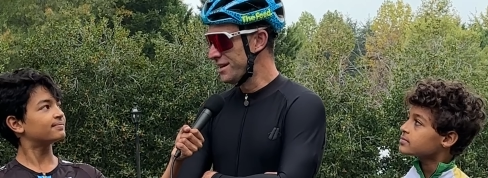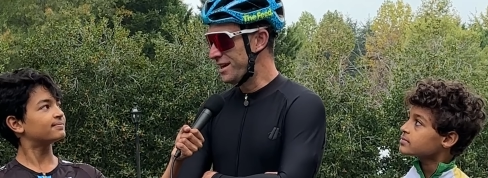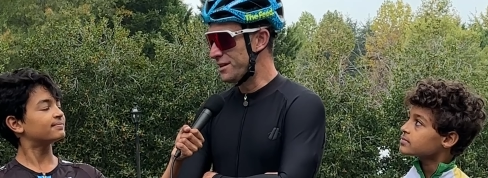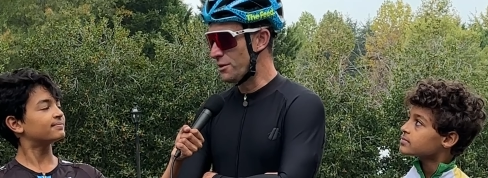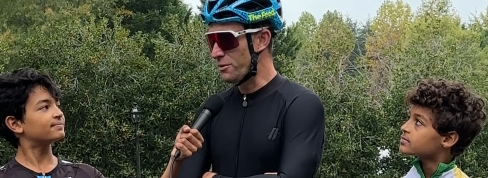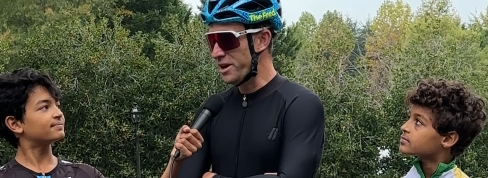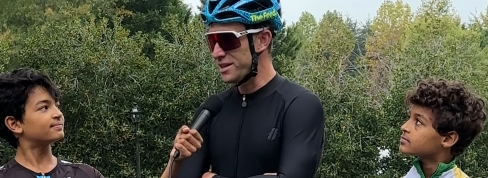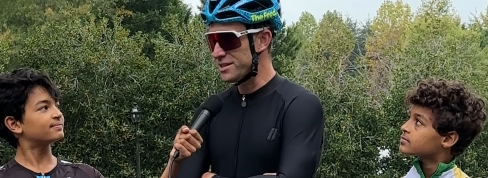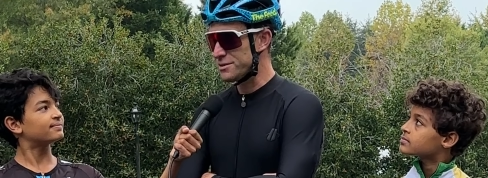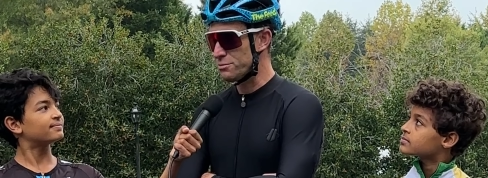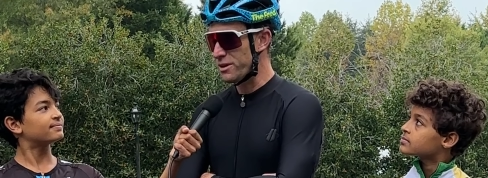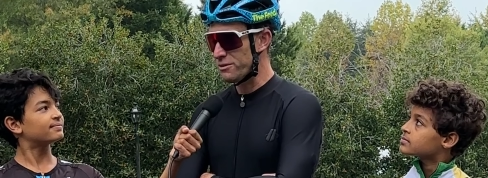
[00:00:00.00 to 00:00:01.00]

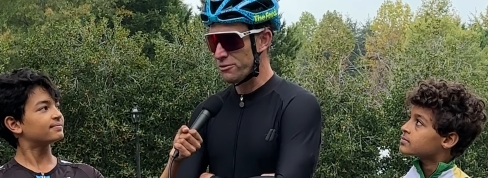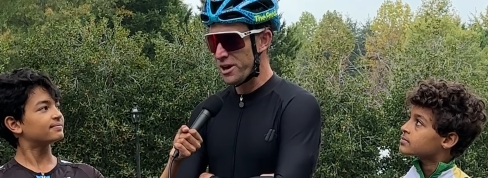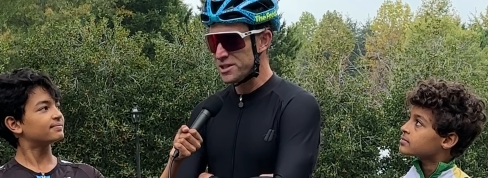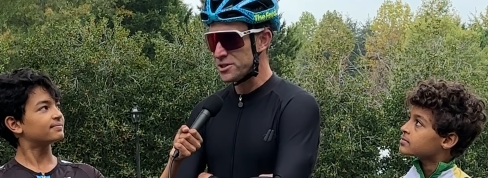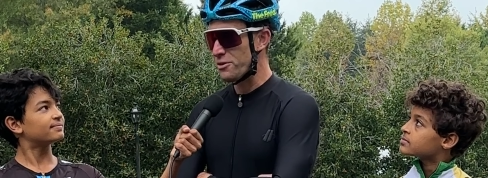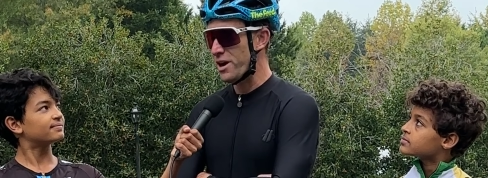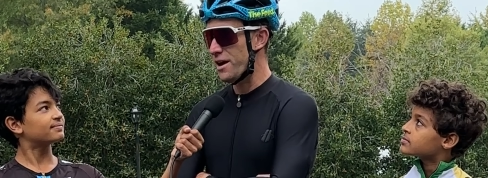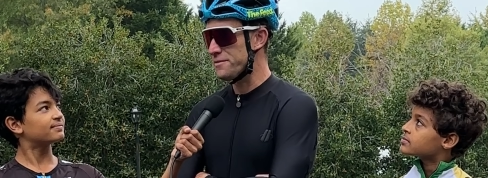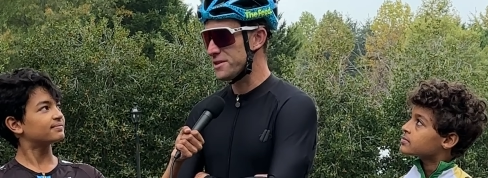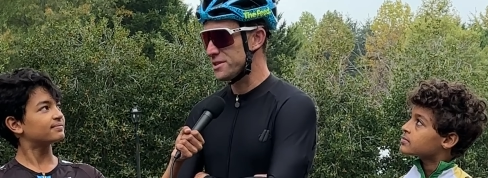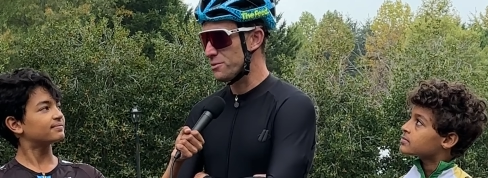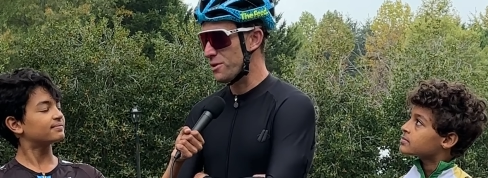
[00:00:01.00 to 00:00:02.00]

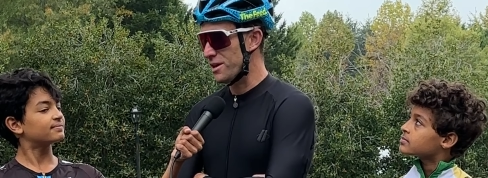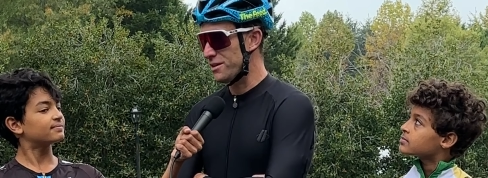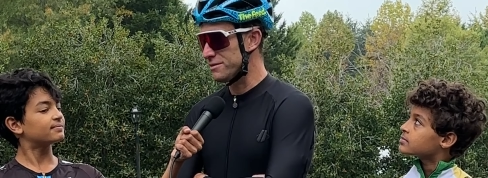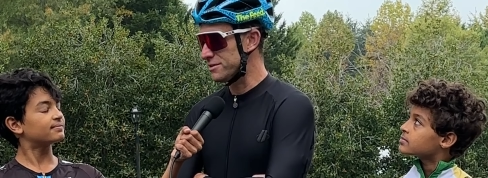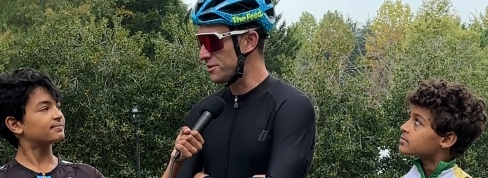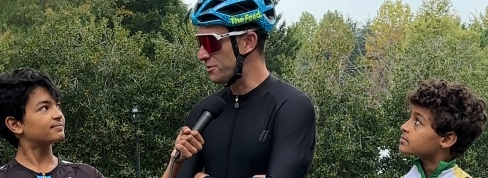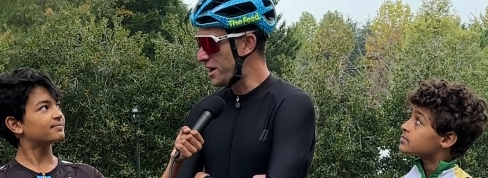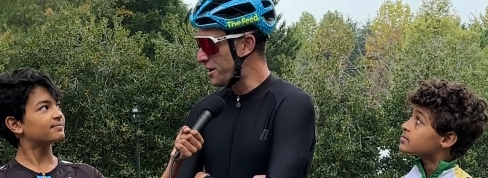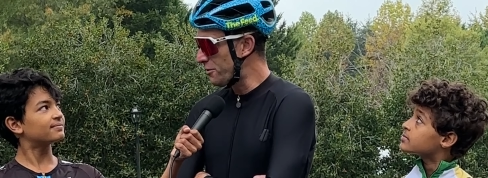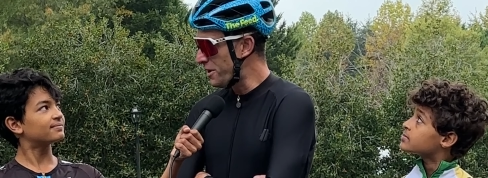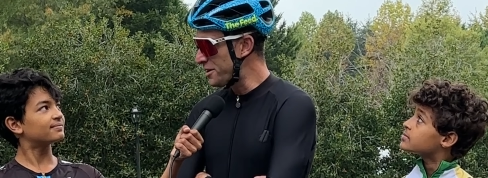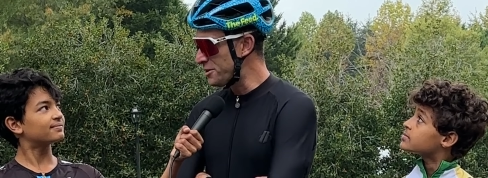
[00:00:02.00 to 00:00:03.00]
Speaker 1: racecraft as well, knowing how to
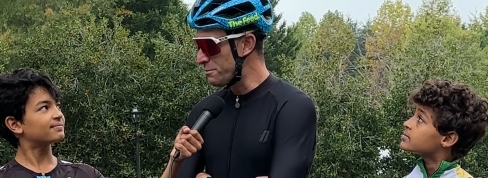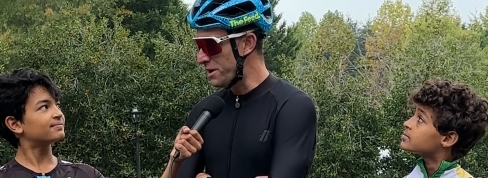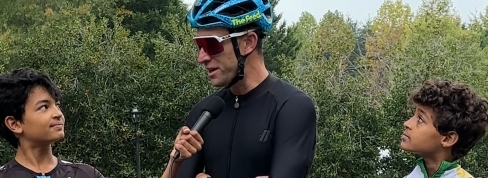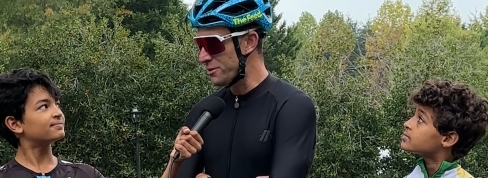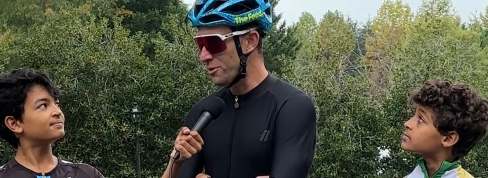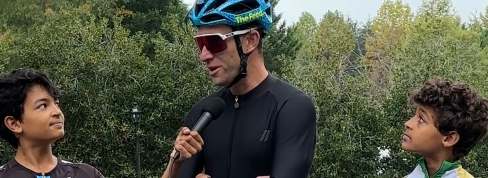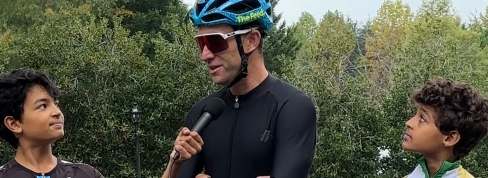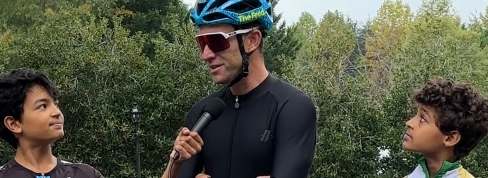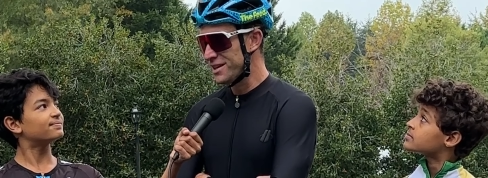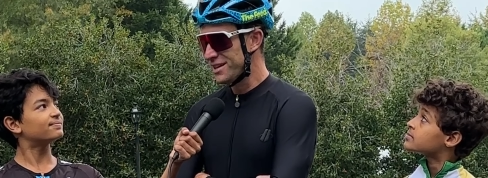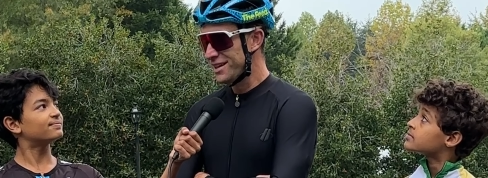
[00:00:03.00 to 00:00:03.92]
ride your bike well.